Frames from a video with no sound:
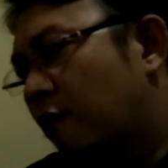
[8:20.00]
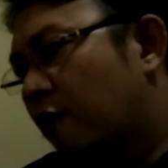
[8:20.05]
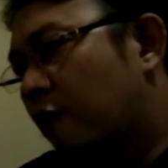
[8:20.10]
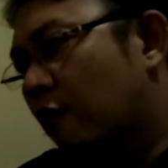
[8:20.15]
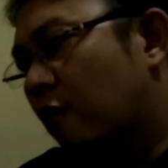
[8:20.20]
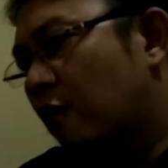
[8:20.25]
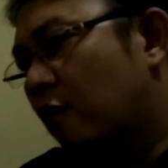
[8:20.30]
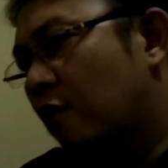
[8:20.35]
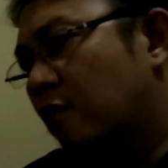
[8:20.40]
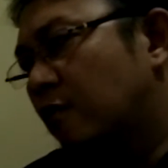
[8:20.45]

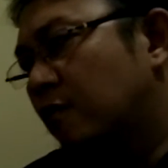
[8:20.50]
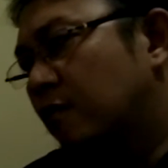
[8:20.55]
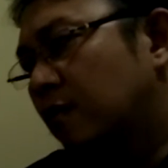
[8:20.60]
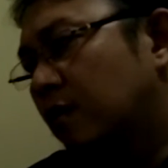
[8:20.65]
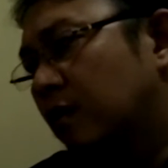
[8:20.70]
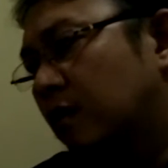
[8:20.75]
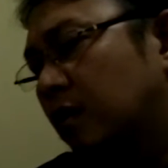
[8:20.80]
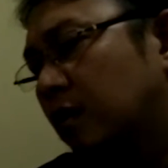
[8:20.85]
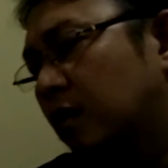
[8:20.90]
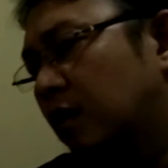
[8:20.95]
From
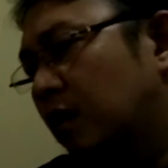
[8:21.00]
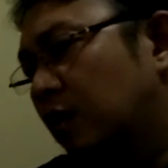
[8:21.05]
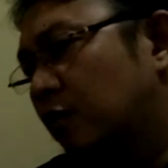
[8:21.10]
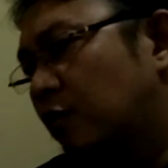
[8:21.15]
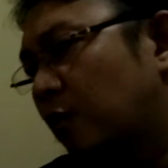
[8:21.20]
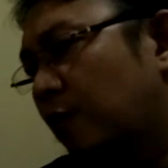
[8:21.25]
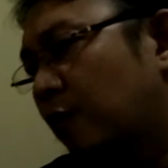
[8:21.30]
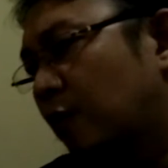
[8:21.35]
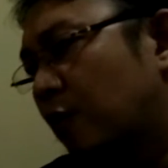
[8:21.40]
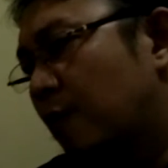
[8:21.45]

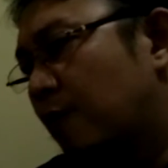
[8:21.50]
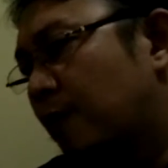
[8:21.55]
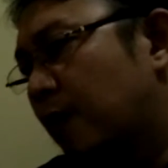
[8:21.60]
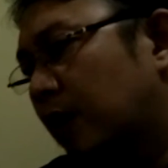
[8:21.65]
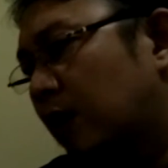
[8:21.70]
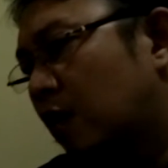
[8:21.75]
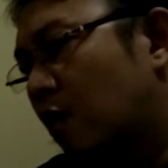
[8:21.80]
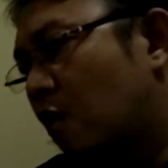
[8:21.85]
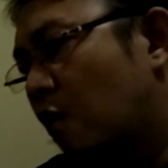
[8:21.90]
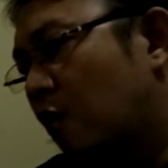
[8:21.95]

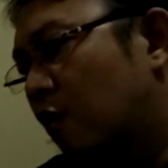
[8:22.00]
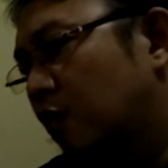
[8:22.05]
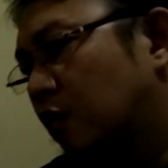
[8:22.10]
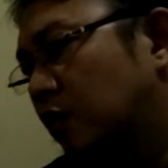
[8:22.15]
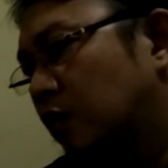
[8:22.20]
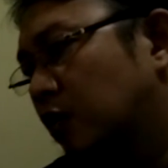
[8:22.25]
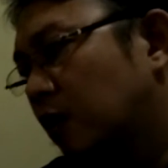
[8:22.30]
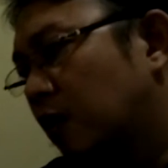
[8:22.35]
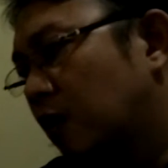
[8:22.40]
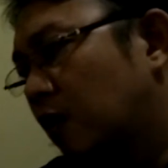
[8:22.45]
24
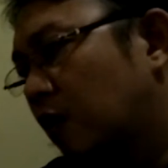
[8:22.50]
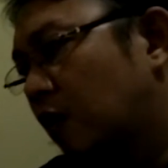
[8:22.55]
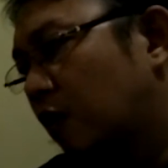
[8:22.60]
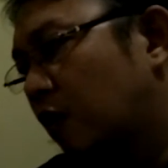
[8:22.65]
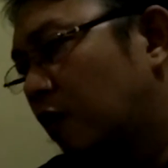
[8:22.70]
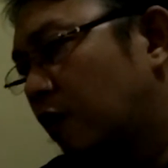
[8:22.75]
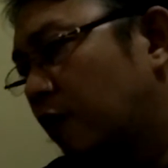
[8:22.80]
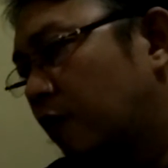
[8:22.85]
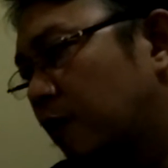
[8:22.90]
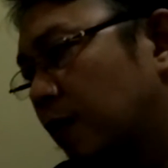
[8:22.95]
holes
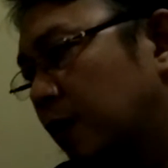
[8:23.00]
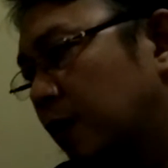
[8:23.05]
of